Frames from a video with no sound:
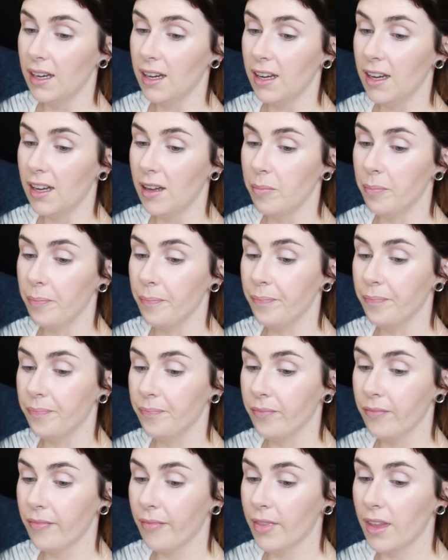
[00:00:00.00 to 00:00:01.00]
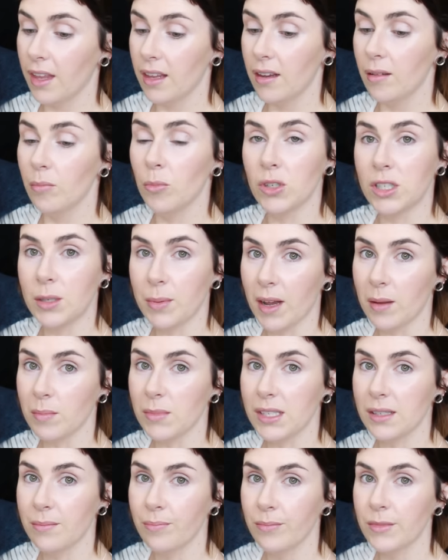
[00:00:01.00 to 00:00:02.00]
um,
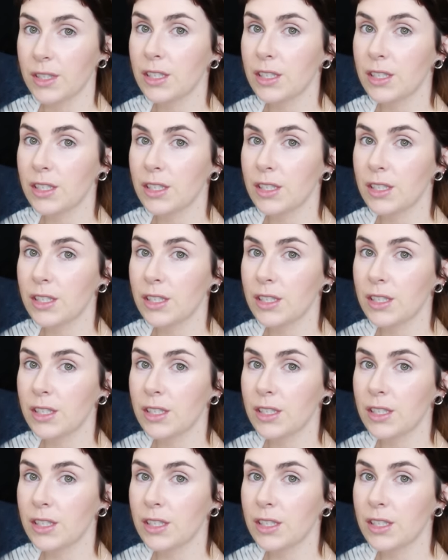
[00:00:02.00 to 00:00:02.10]
multi-bams.